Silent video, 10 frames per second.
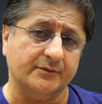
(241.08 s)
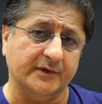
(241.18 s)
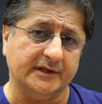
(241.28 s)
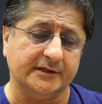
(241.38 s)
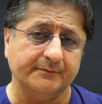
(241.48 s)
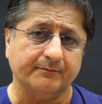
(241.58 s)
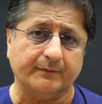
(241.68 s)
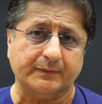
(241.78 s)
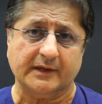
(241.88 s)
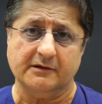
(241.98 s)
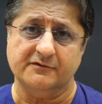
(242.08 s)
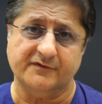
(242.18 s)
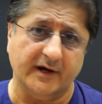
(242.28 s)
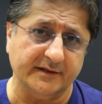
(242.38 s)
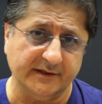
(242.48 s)
with
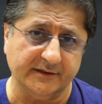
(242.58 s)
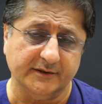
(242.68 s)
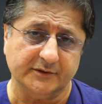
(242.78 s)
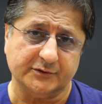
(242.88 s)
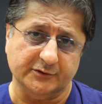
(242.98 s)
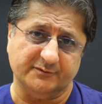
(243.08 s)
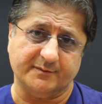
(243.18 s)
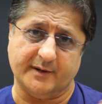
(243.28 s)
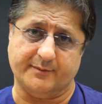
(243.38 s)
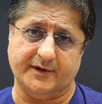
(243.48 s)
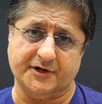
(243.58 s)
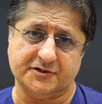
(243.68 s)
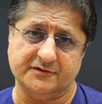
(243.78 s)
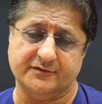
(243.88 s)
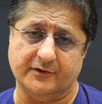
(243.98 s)
final tooth
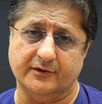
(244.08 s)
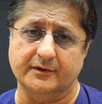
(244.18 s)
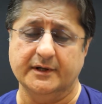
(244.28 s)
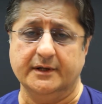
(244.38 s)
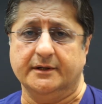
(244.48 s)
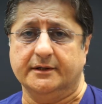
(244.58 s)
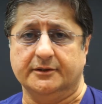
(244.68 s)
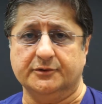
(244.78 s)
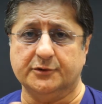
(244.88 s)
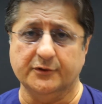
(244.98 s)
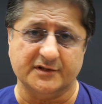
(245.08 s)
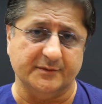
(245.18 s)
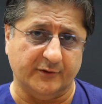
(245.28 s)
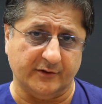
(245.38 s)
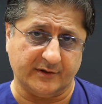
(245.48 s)
preparation for tooth
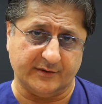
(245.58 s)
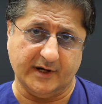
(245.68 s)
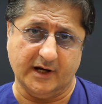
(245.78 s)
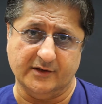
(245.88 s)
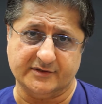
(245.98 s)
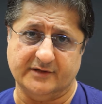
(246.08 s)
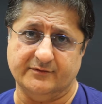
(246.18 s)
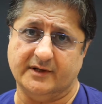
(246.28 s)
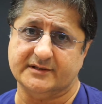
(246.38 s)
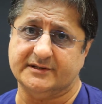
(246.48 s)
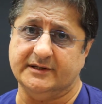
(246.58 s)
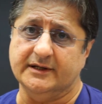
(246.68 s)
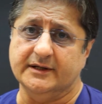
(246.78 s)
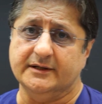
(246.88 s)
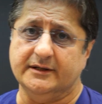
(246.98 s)
support crowns, and once the
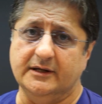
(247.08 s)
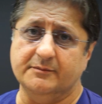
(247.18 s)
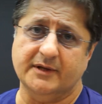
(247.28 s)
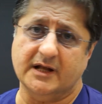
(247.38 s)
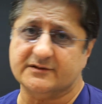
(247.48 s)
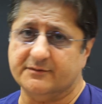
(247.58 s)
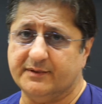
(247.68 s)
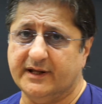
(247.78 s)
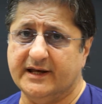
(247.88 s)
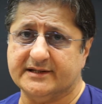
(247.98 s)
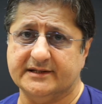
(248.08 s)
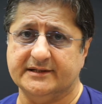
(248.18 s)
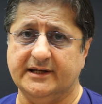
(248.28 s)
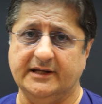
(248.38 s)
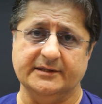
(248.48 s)
implants were placed and
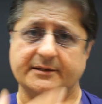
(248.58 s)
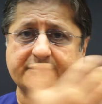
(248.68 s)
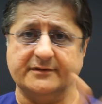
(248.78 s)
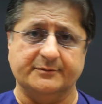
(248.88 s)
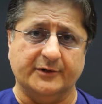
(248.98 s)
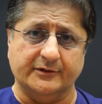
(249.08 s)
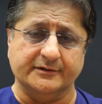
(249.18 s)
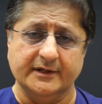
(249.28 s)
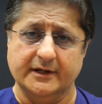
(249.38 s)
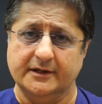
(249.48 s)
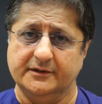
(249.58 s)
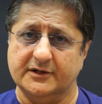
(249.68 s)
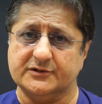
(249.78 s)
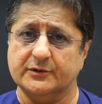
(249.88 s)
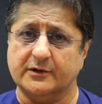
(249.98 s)
they integrated the bone,
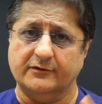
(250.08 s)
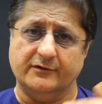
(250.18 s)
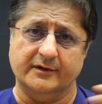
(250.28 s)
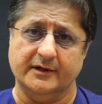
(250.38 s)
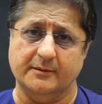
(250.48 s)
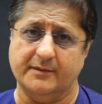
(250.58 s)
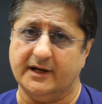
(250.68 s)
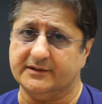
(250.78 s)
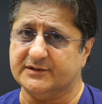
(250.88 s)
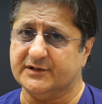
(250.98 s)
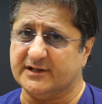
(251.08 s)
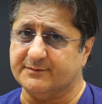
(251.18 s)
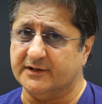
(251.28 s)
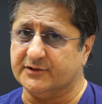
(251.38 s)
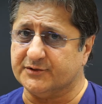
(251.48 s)
this took over about 6
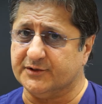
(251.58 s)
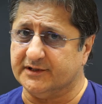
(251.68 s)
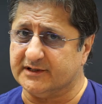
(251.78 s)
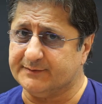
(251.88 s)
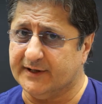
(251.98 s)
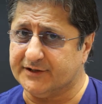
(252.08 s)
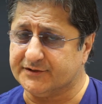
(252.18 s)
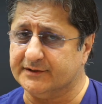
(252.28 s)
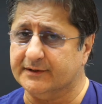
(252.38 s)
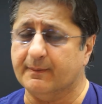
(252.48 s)
months to treat this patient,